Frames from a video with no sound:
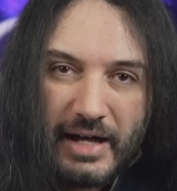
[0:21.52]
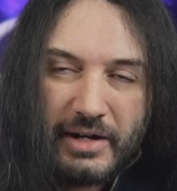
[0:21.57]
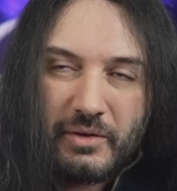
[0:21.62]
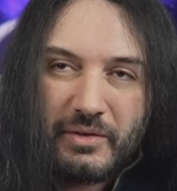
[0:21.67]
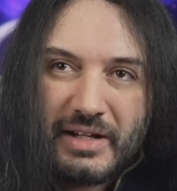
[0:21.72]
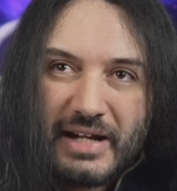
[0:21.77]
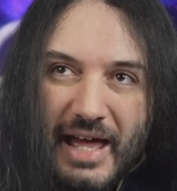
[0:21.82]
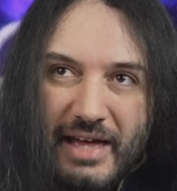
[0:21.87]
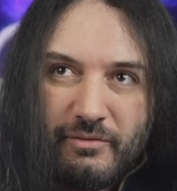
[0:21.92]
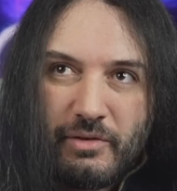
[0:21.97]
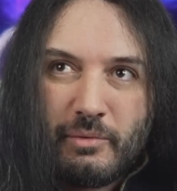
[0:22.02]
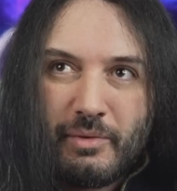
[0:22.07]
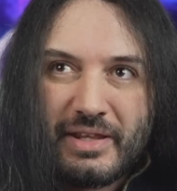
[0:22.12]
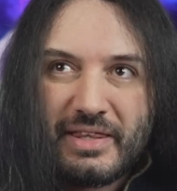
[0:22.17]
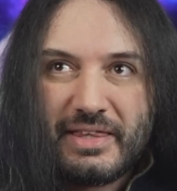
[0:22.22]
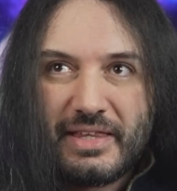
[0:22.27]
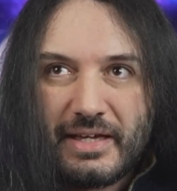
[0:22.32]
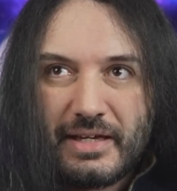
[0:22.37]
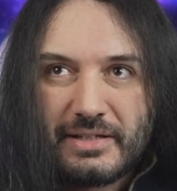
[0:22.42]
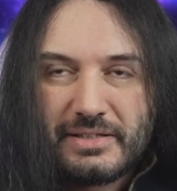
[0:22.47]
I know that
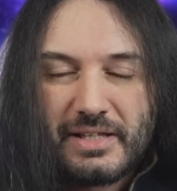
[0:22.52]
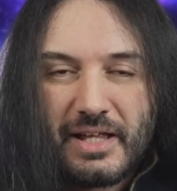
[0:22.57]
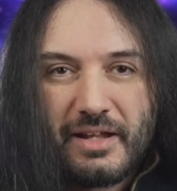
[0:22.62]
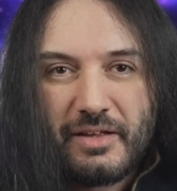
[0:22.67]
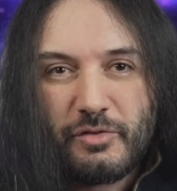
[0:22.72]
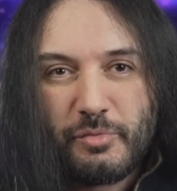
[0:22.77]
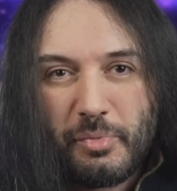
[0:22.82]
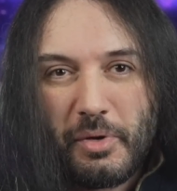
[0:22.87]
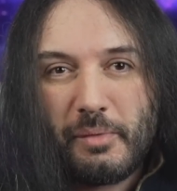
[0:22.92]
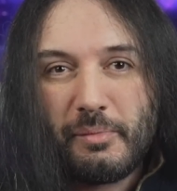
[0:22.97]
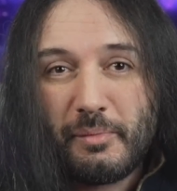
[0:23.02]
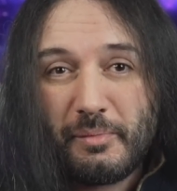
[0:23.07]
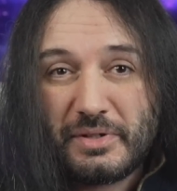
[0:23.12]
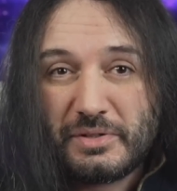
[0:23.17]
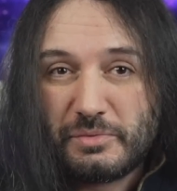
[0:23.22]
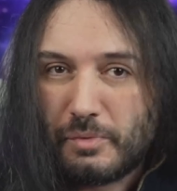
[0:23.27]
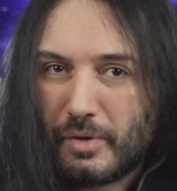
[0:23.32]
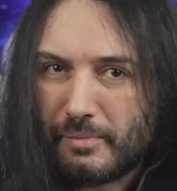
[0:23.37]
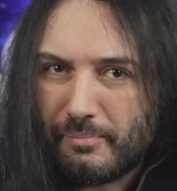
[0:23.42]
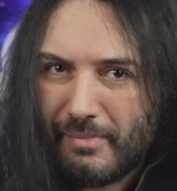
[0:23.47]
everyone thinks that his problem
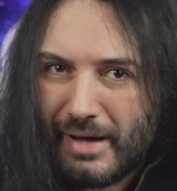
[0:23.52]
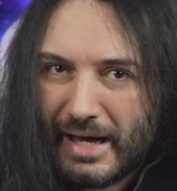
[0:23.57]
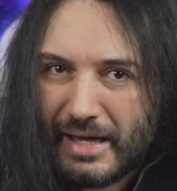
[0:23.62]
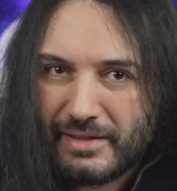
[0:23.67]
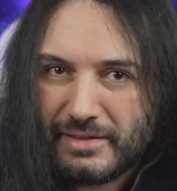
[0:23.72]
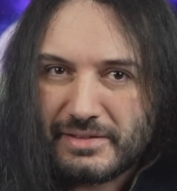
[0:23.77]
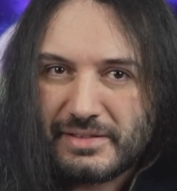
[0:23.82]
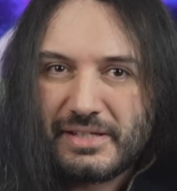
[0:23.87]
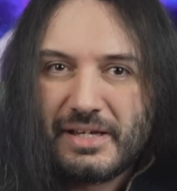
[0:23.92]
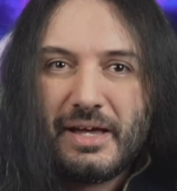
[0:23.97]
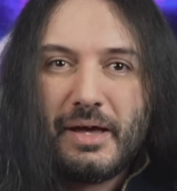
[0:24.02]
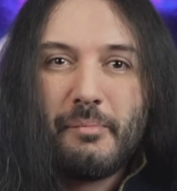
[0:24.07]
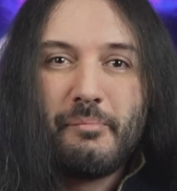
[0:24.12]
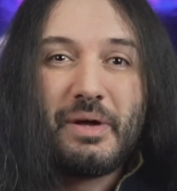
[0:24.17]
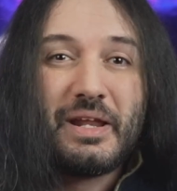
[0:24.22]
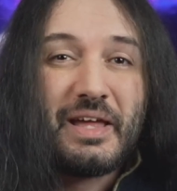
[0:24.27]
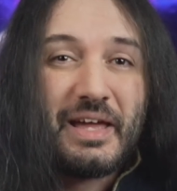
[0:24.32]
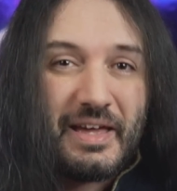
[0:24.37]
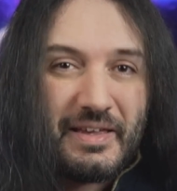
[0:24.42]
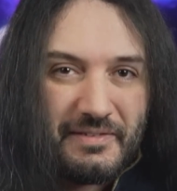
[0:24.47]
is with maths,
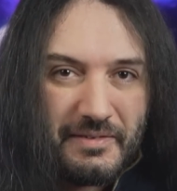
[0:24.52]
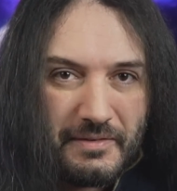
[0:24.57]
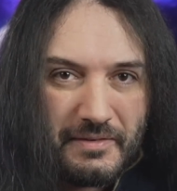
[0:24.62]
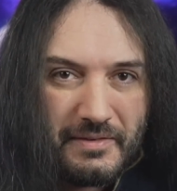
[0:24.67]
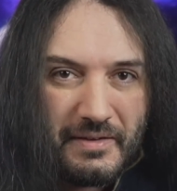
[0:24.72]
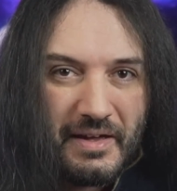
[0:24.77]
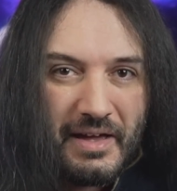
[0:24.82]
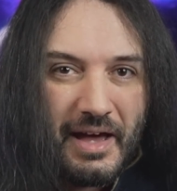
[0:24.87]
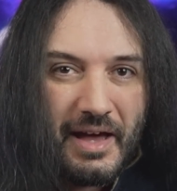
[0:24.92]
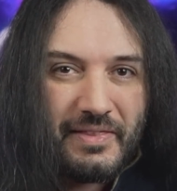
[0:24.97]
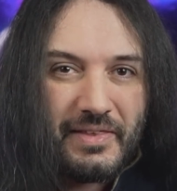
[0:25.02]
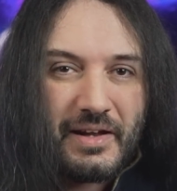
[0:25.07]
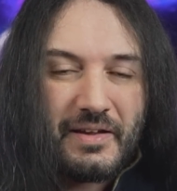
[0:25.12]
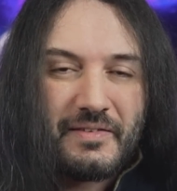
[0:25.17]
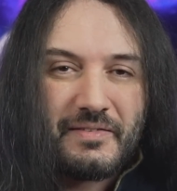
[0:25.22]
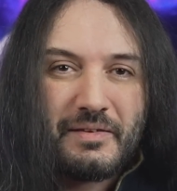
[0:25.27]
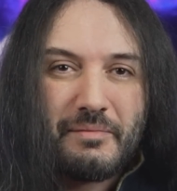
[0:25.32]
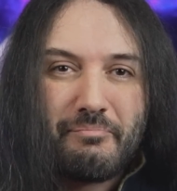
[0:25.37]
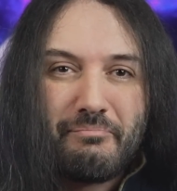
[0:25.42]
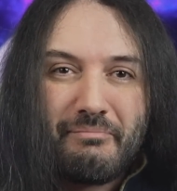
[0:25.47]
but it isn't, and that
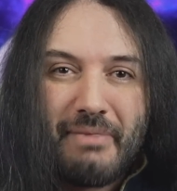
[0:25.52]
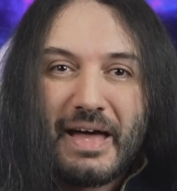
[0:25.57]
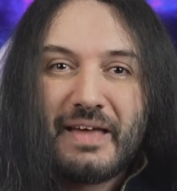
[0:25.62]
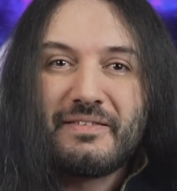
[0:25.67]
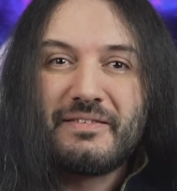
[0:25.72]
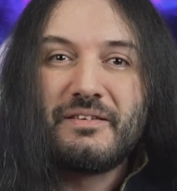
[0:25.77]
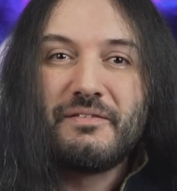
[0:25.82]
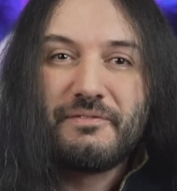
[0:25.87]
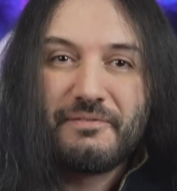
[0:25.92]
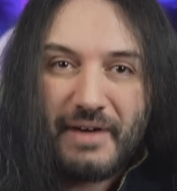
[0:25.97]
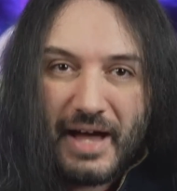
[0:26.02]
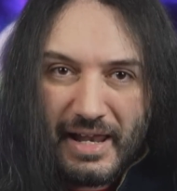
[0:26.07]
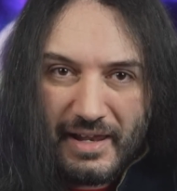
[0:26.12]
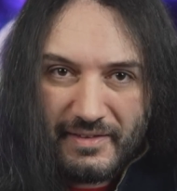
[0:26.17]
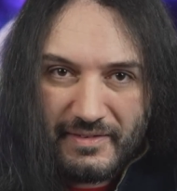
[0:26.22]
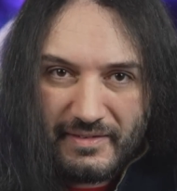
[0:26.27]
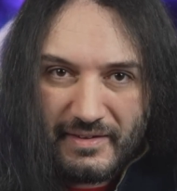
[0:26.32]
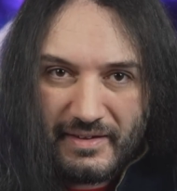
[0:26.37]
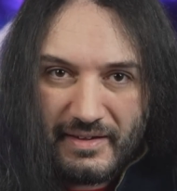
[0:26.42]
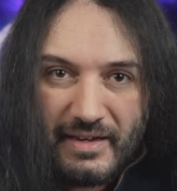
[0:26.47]
is the massive
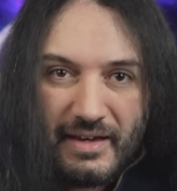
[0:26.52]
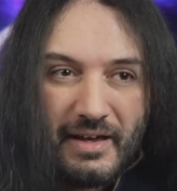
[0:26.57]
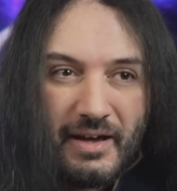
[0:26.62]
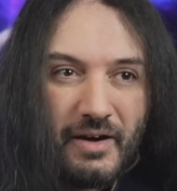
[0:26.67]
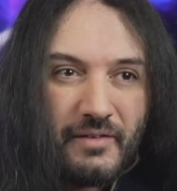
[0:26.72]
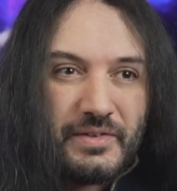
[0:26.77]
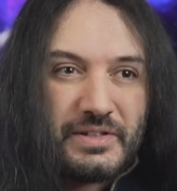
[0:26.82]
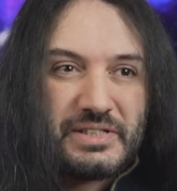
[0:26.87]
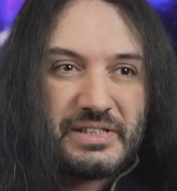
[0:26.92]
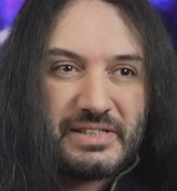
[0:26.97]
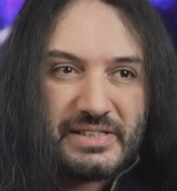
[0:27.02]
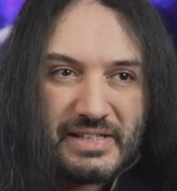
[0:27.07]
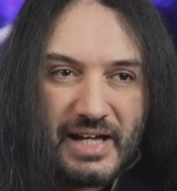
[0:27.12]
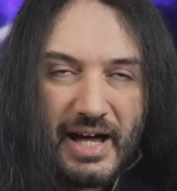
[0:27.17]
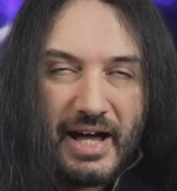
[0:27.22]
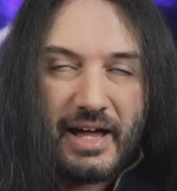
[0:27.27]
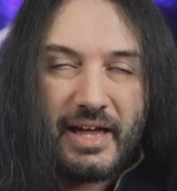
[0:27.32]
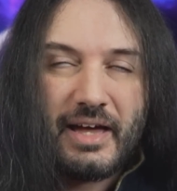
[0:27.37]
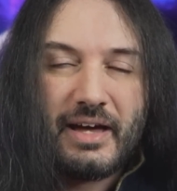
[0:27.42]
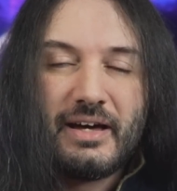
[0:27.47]
fallacy of this
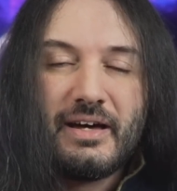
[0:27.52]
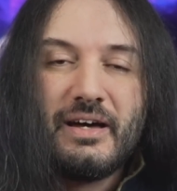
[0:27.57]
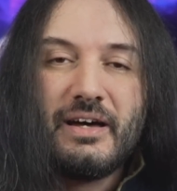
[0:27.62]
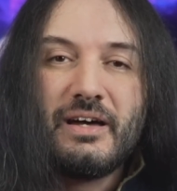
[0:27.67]
entire